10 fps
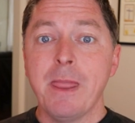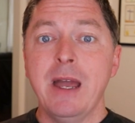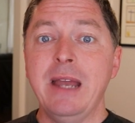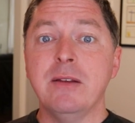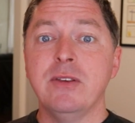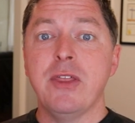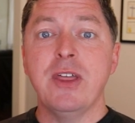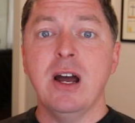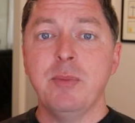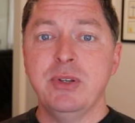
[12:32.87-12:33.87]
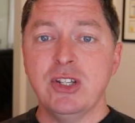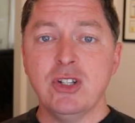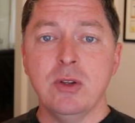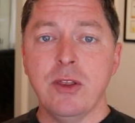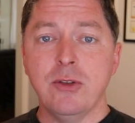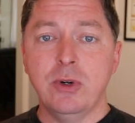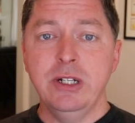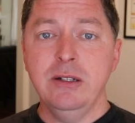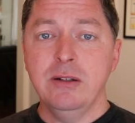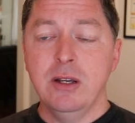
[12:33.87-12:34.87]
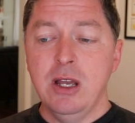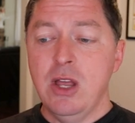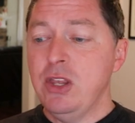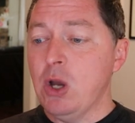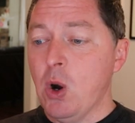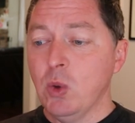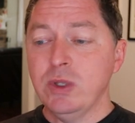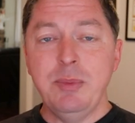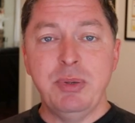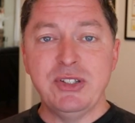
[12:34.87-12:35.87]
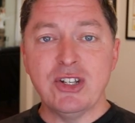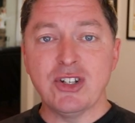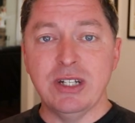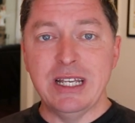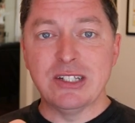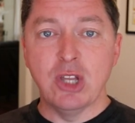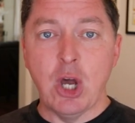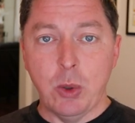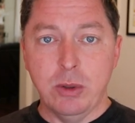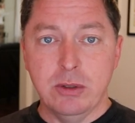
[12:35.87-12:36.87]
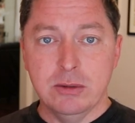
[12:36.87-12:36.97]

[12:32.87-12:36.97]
Hey, the thing on positional authority, the only position is low.